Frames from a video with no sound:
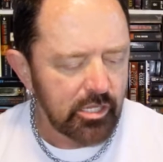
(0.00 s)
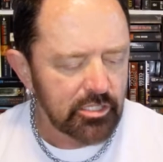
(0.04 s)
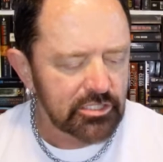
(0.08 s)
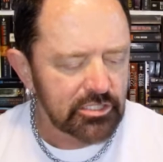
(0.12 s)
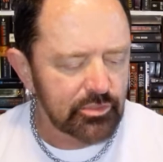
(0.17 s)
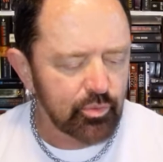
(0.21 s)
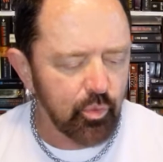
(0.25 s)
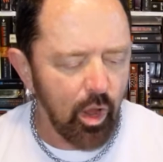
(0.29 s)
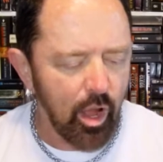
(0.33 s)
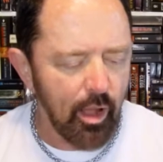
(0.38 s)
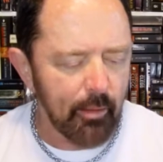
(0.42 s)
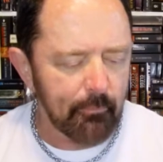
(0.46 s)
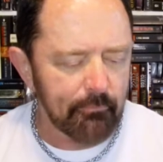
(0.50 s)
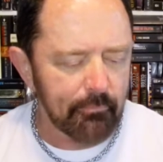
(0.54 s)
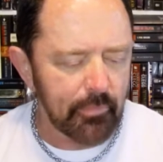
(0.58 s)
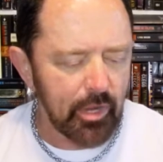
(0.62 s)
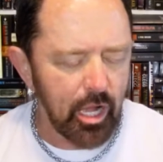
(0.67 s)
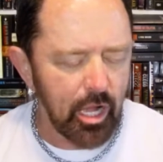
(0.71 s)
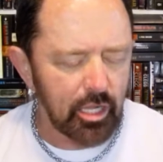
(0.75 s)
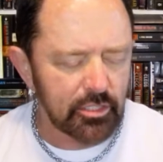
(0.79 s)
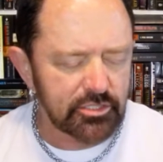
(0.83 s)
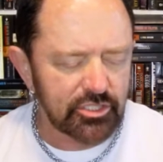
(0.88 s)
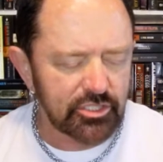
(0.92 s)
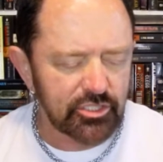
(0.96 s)
Swamp
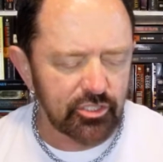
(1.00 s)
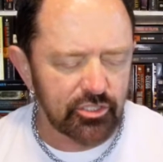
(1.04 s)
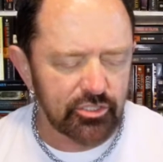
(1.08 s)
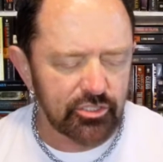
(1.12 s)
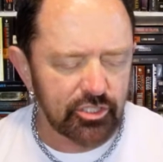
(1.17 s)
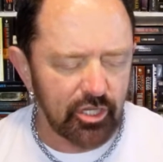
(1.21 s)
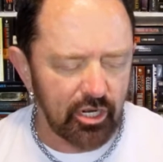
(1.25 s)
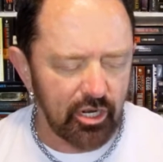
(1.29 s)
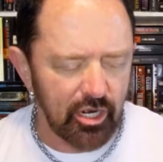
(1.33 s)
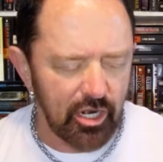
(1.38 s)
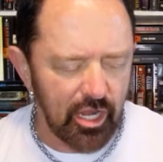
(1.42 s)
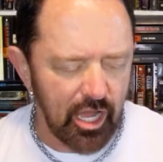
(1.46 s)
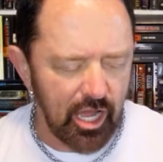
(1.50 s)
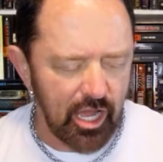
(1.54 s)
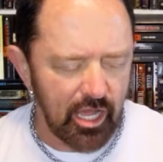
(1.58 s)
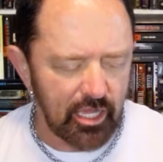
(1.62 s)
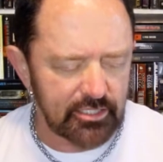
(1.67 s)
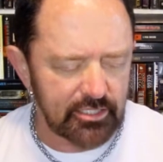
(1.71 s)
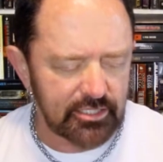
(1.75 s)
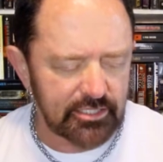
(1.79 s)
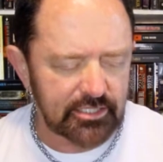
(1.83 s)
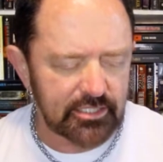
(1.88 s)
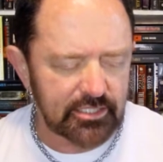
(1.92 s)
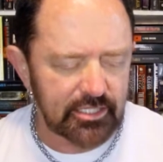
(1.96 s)
Monsters Are
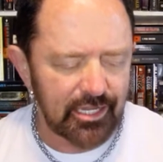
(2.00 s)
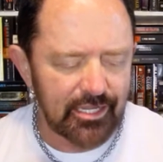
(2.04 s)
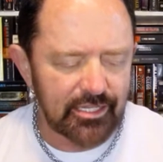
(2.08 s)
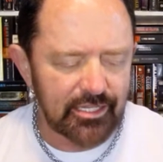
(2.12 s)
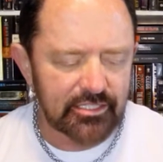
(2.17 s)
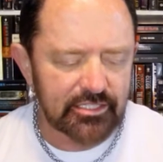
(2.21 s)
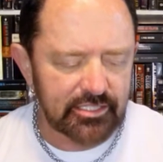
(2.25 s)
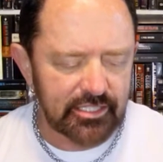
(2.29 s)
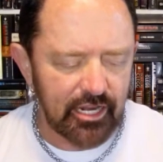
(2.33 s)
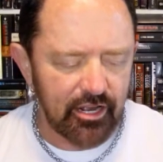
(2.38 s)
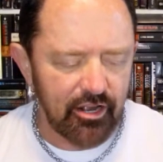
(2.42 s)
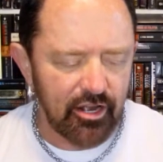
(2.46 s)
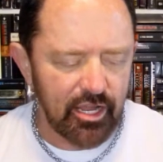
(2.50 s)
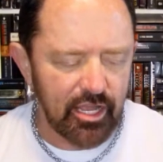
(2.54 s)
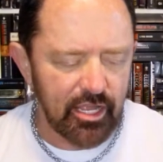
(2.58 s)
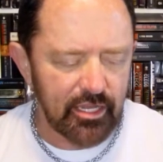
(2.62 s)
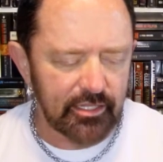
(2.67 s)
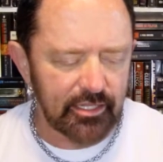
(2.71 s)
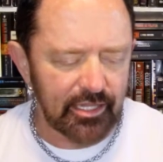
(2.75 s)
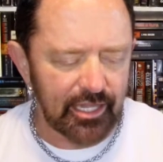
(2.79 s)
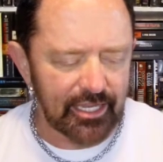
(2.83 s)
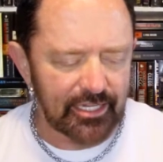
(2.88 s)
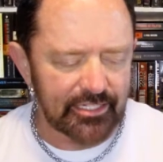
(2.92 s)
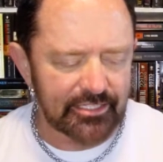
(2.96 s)
Us, Sarah
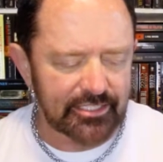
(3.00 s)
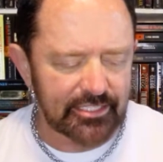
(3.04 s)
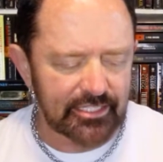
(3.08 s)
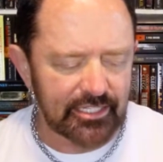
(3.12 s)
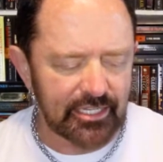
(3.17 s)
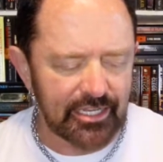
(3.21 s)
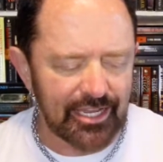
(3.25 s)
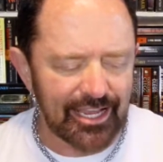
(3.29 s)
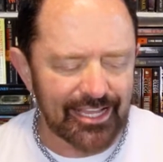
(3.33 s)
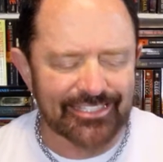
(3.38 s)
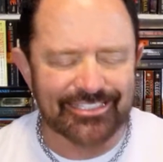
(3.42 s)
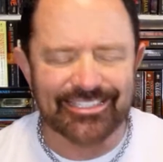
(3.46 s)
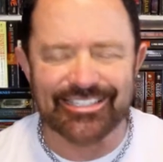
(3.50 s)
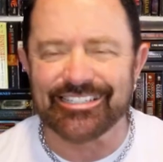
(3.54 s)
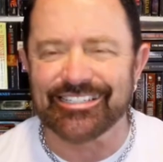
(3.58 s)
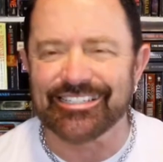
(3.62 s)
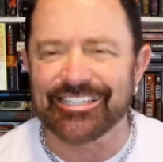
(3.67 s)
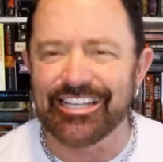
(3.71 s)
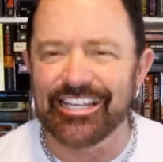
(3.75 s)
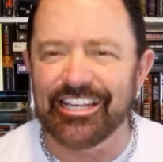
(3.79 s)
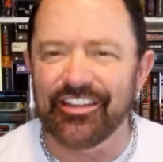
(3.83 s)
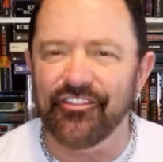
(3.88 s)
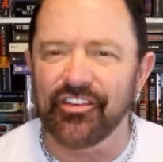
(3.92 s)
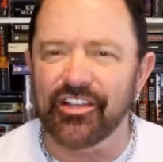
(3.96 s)
and Lacey, and
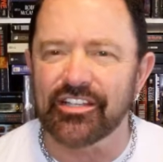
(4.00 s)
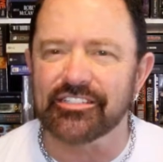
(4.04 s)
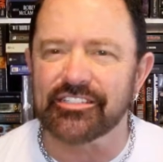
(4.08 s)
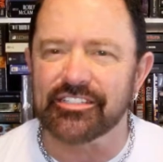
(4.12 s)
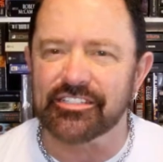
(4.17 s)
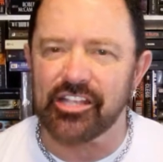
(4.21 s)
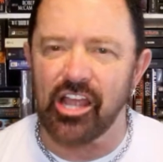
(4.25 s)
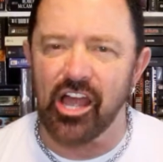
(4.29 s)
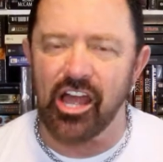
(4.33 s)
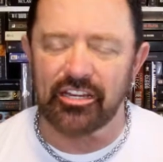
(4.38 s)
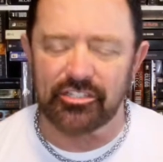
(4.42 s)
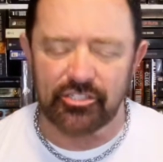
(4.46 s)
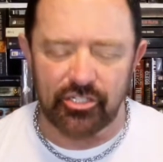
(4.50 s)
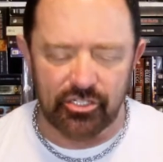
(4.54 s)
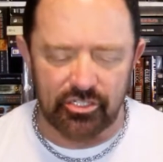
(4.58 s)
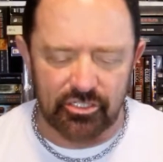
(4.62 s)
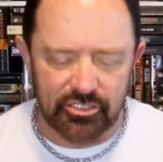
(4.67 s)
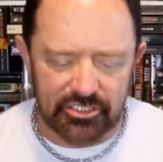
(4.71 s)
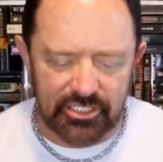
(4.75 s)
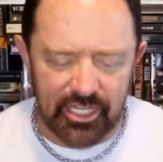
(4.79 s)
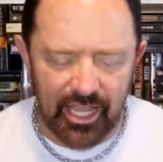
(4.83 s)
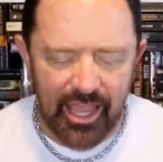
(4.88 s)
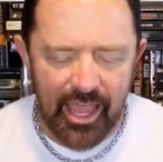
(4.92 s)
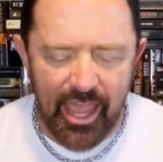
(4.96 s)
Steve
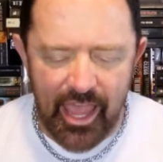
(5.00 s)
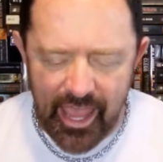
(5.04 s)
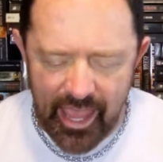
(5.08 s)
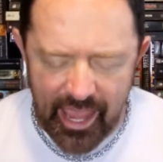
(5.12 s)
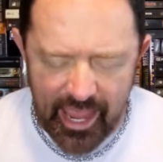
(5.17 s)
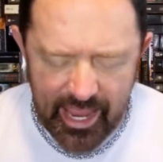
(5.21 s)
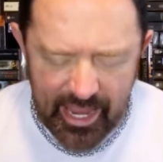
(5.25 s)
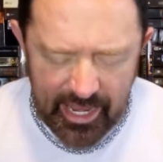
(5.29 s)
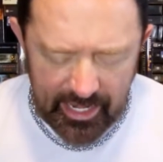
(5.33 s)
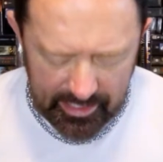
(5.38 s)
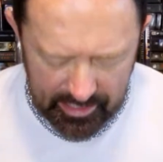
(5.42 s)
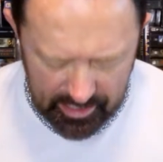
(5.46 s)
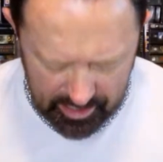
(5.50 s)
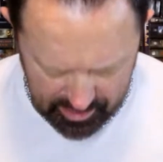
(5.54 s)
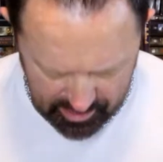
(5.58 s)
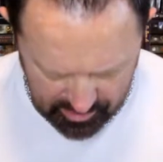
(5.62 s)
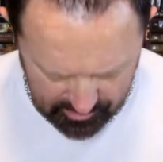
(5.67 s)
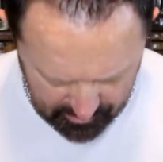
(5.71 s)
Saunders. And